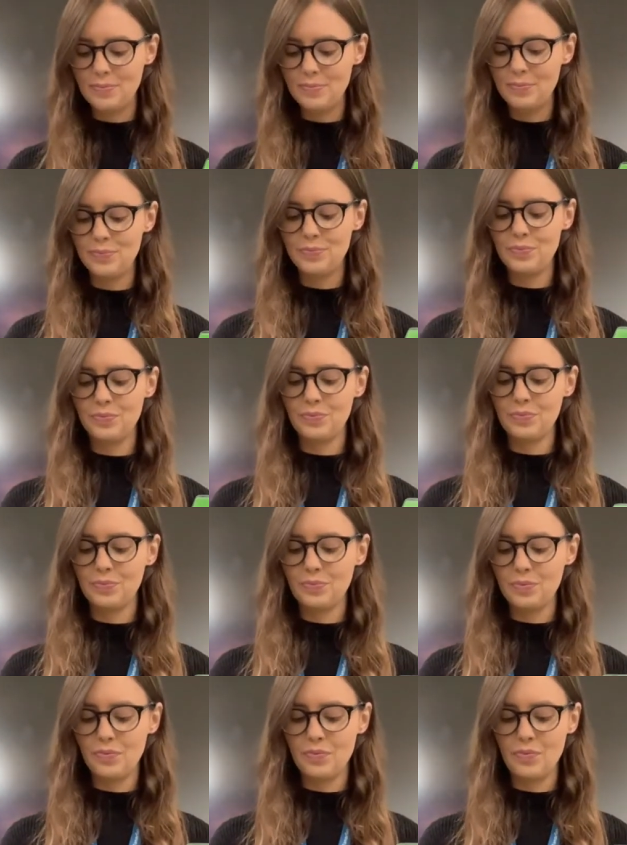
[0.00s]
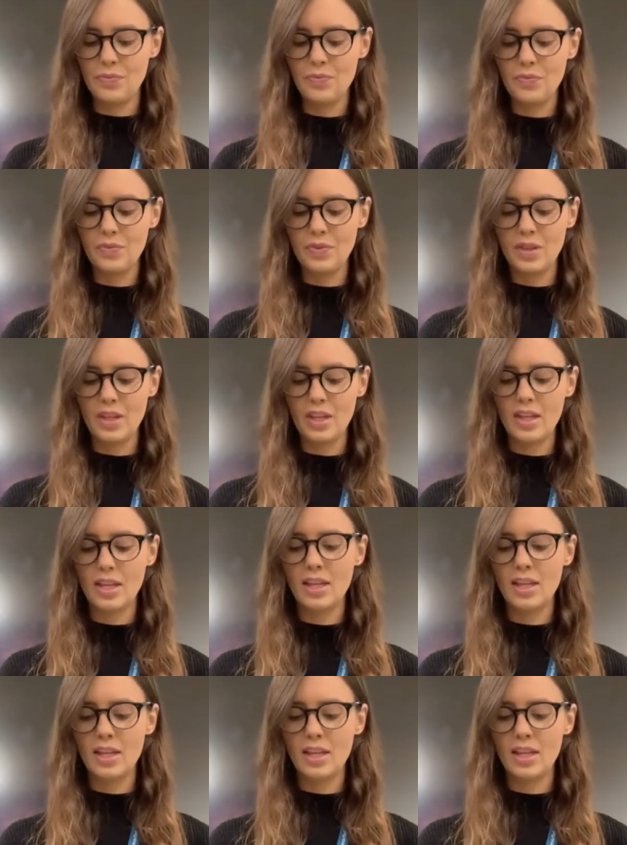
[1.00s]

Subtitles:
(no one is talking)